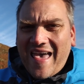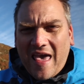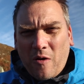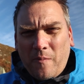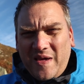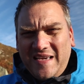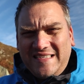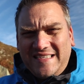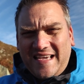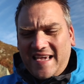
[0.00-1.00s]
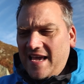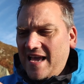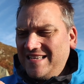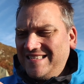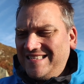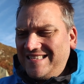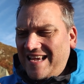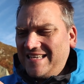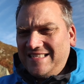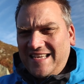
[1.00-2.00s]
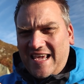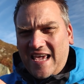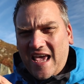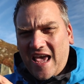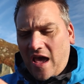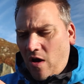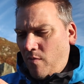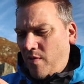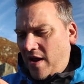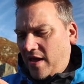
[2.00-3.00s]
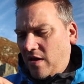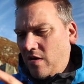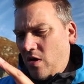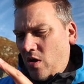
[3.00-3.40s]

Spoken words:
LPC 6D L bracket,